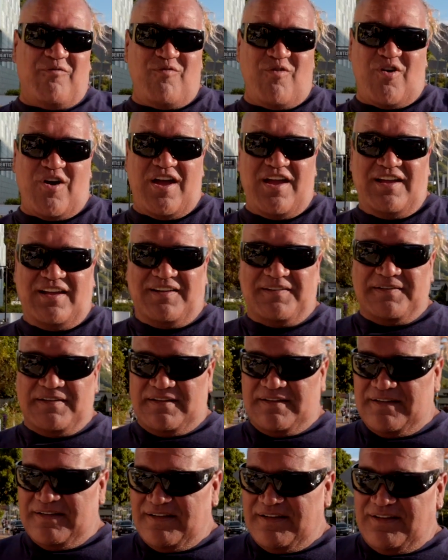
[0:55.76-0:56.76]
Roy.
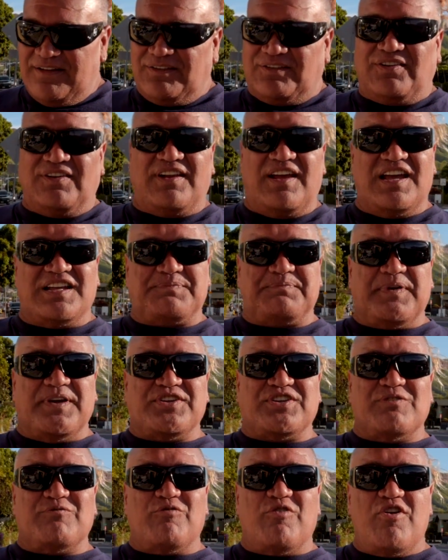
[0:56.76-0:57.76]
Today's
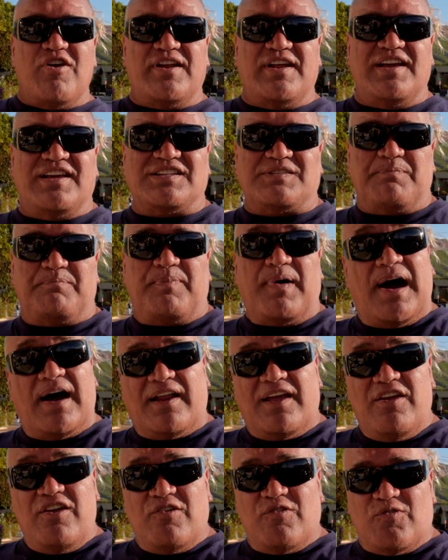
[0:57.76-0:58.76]
pidgin word is
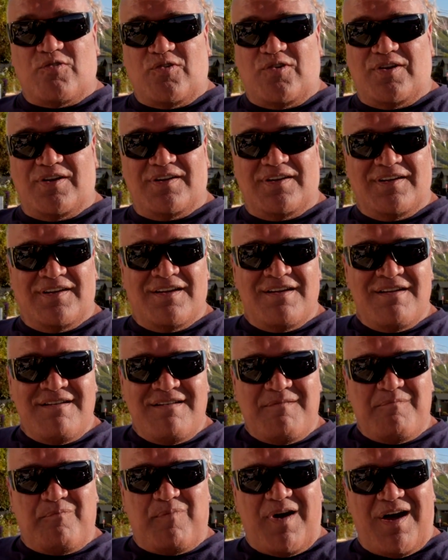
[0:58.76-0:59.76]
bodda you
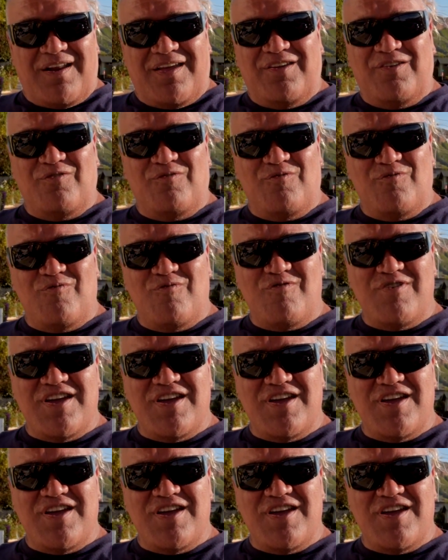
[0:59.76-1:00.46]
you